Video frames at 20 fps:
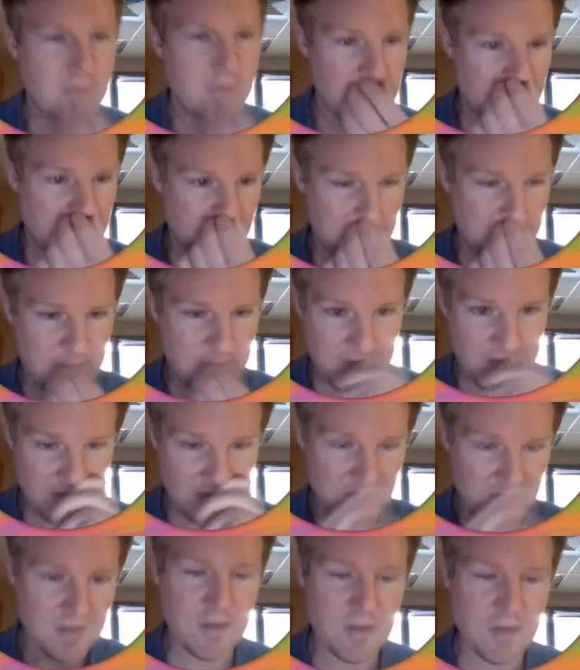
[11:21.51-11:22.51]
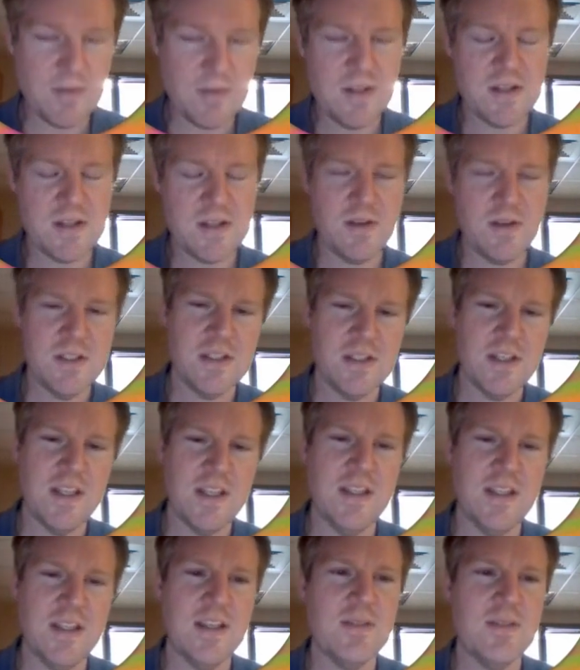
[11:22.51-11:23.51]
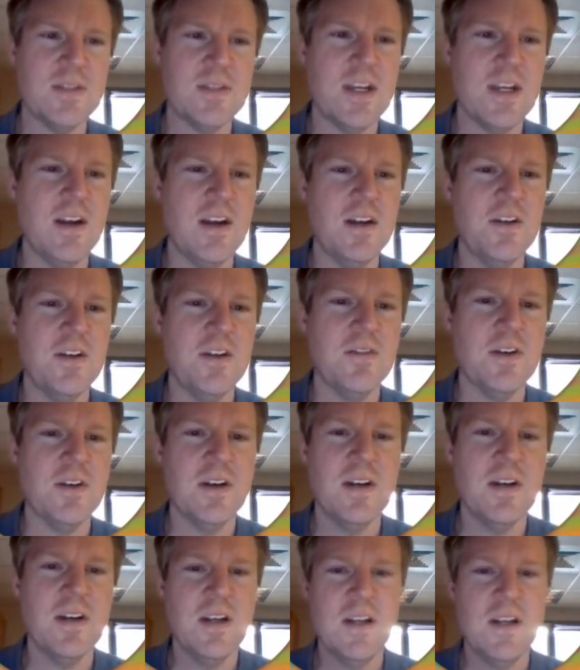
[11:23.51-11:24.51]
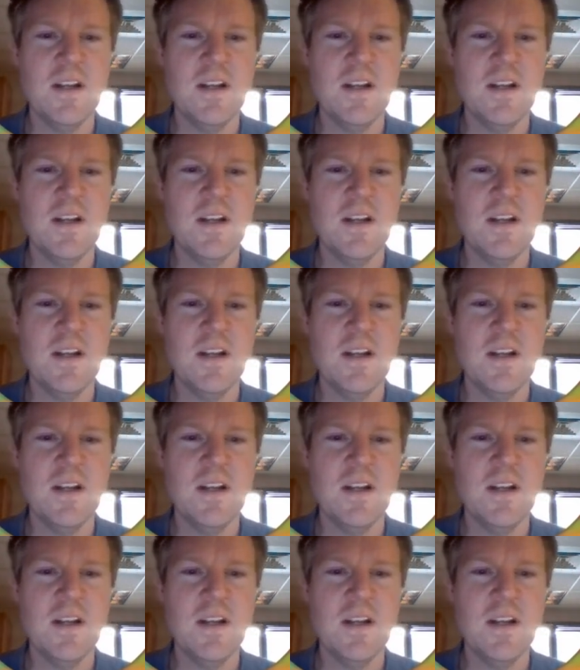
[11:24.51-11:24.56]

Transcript: is the thing that was carried over.